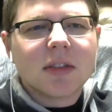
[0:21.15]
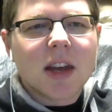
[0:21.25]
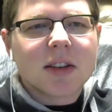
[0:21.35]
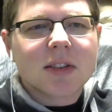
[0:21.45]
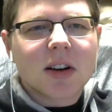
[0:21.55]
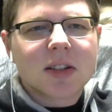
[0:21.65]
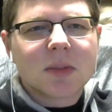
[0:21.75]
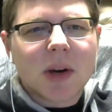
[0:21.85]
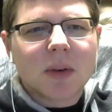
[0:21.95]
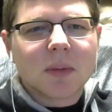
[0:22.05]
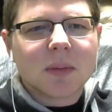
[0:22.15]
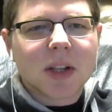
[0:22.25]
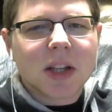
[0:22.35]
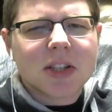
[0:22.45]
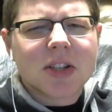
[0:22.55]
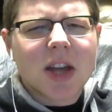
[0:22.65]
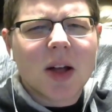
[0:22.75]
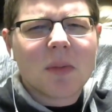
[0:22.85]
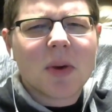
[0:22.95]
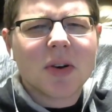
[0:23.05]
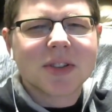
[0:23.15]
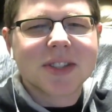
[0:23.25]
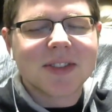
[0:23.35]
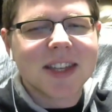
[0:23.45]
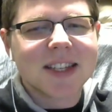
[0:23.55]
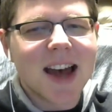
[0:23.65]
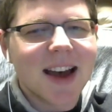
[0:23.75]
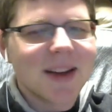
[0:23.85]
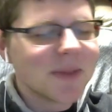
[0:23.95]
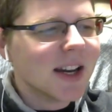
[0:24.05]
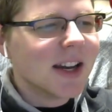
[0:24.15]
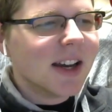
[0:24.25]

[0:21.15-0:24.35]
that talks about glitched hell most of the time,